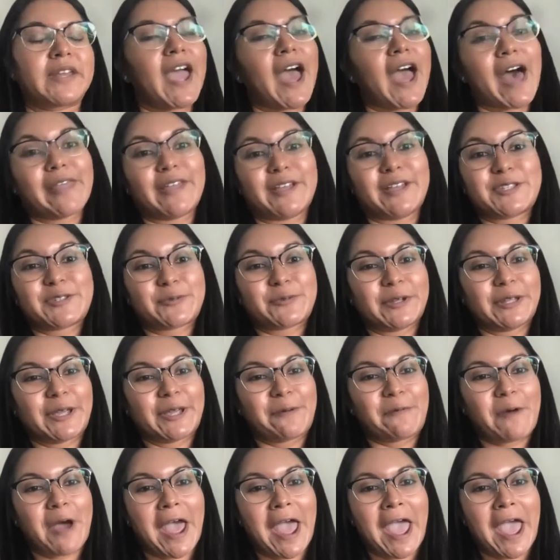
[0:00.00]
And yeah, that's
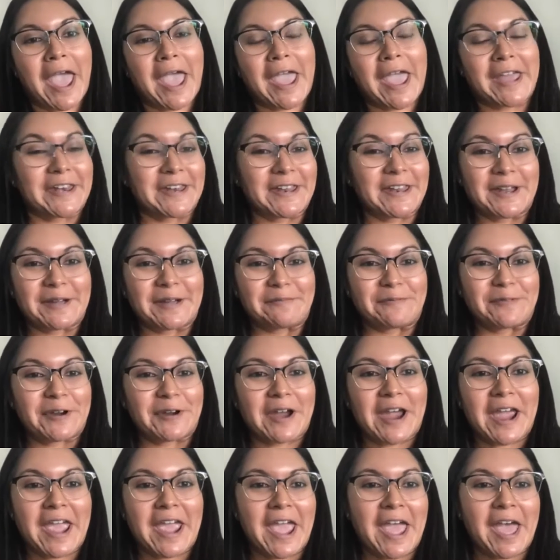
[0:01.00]
really why I ended up
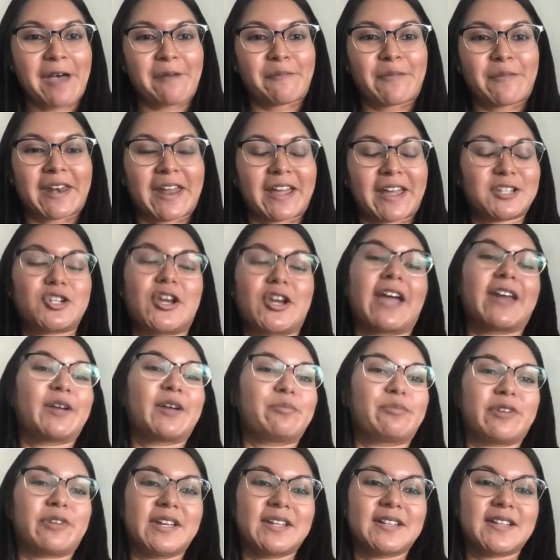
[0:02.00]
where I am. And I try
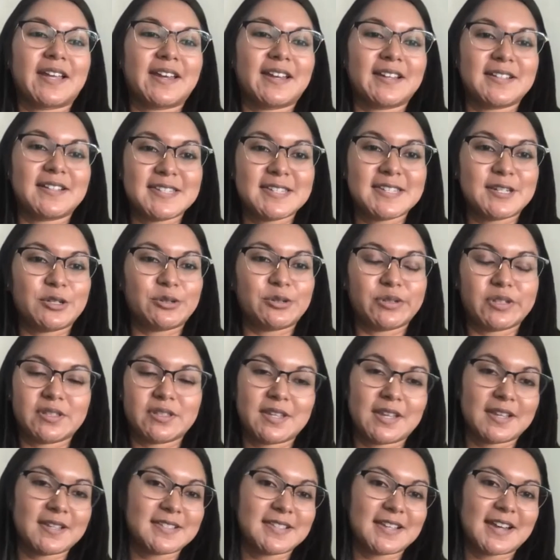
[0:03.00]
to bring that into the
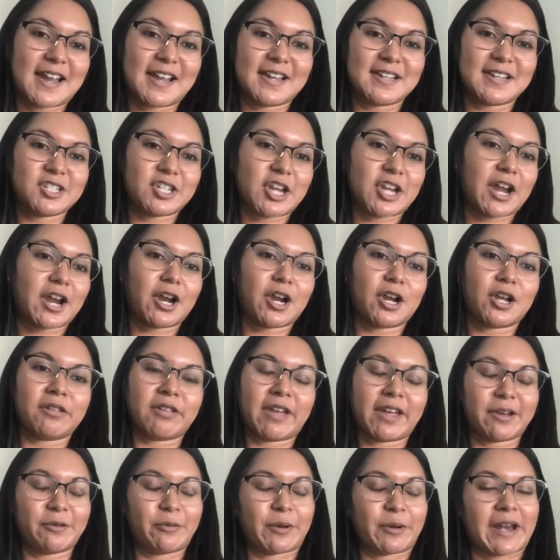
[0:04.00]
things that I share,
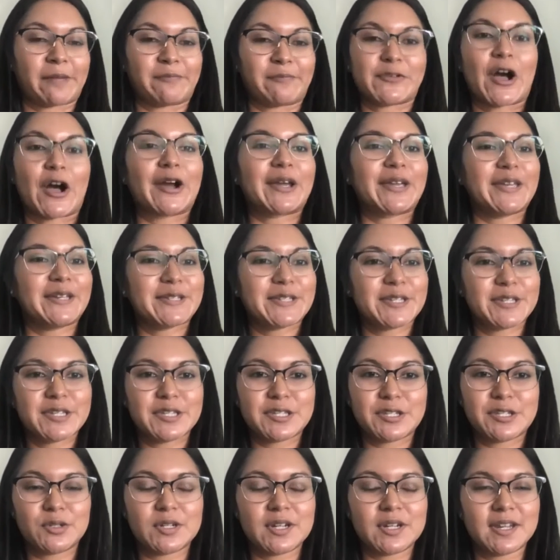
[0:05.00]
like when I'm talking to
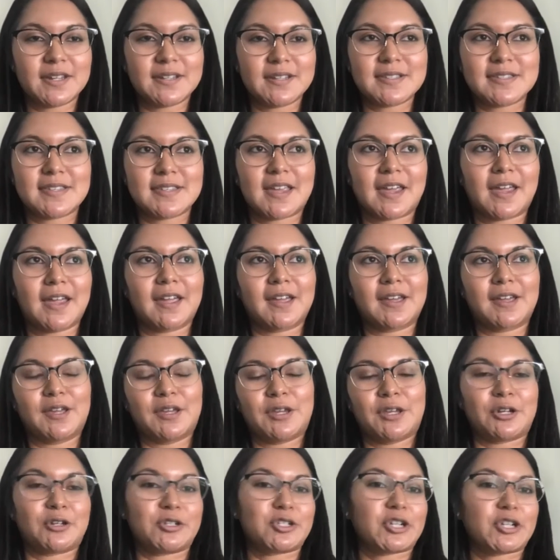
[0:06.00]
students, like,
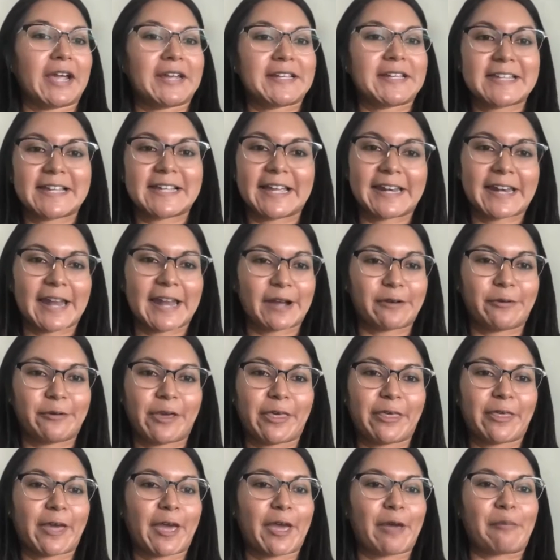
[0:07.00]
trying to connect
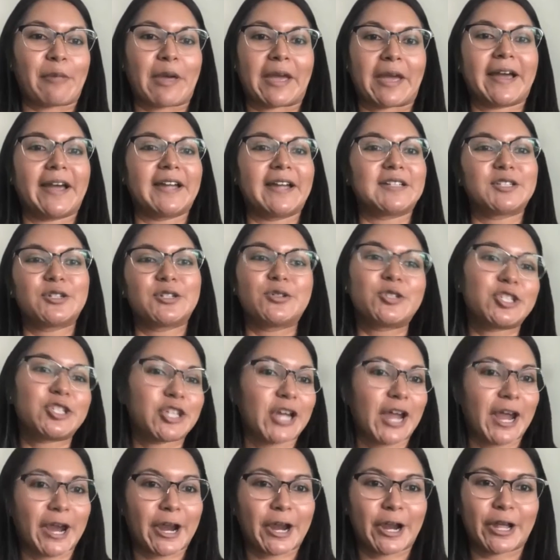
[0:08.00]
with them. Like I do
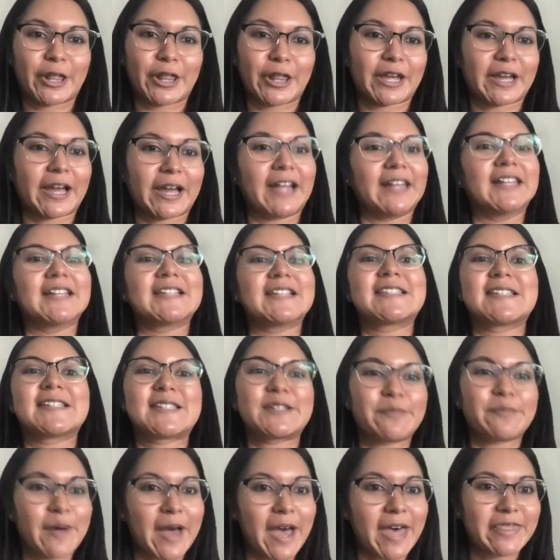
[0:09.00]
share, like I
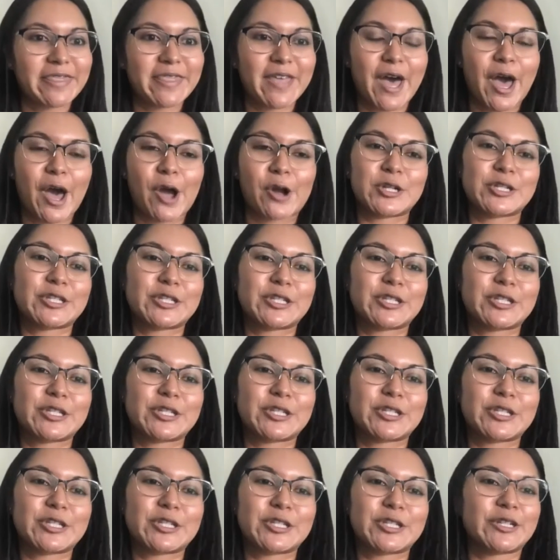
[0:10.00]
listen to banda or
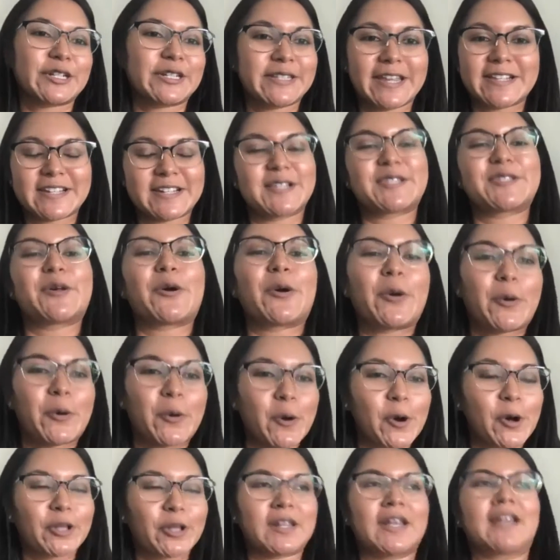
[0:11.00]
certain things. And it's so
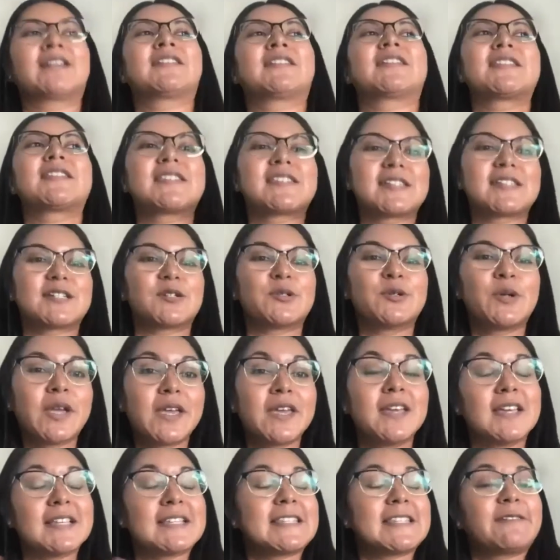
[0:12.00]
cool, like
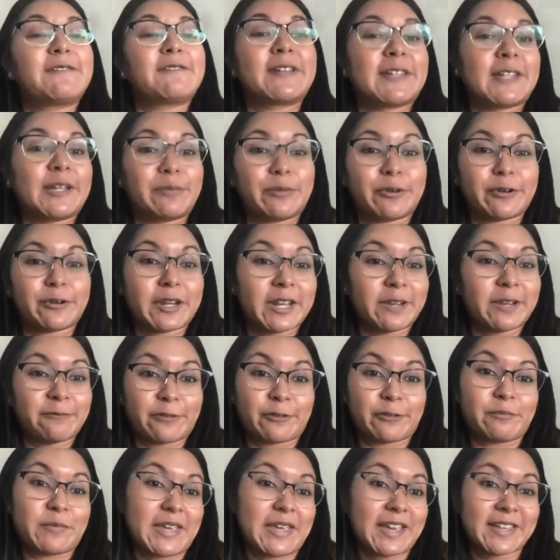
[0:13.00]
it's even liberating
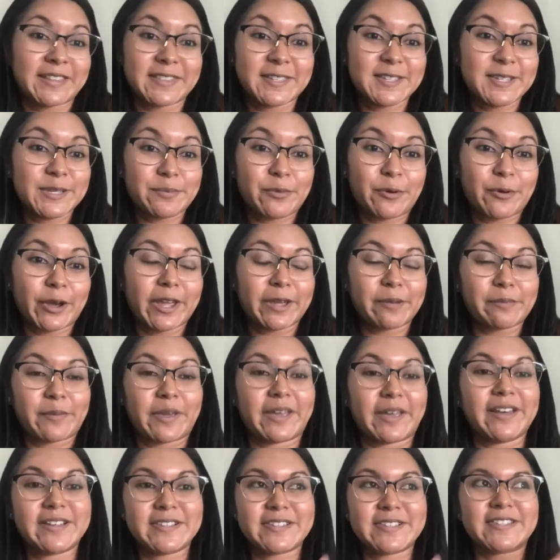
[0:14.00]
for me at this point,
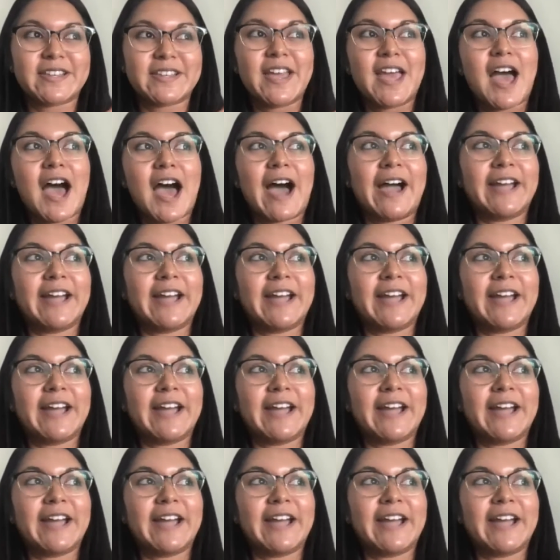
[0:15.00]
because